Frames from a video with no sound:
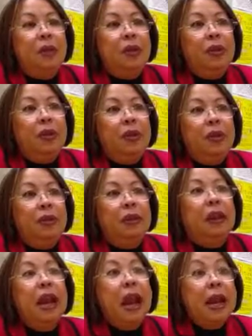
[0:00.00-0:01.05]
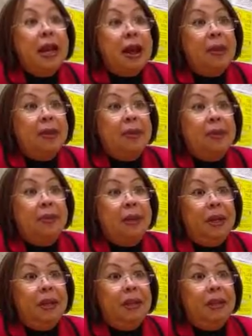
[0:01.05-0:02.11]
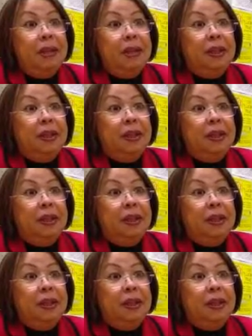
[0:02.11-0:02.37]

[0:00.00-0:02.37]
with 8 other siblings.